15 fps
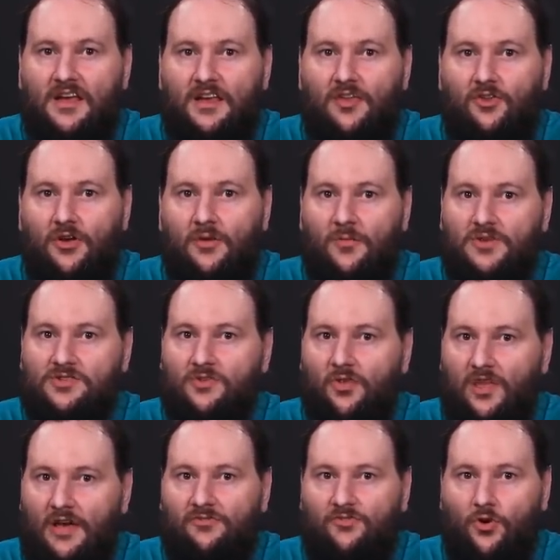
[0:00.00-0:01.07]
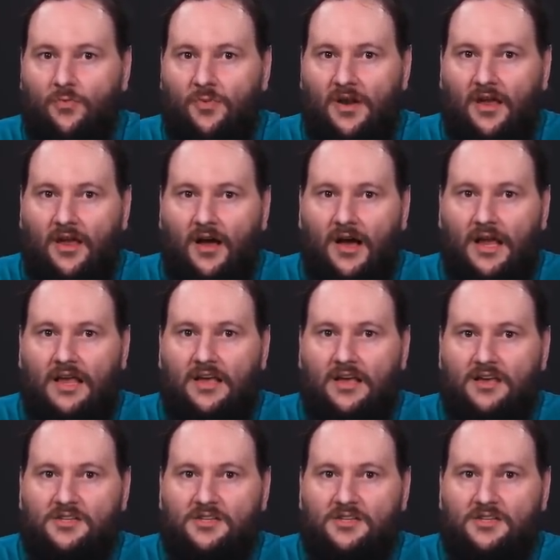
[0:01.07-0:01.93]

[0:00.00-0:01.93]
Elon Musk left OpenAI,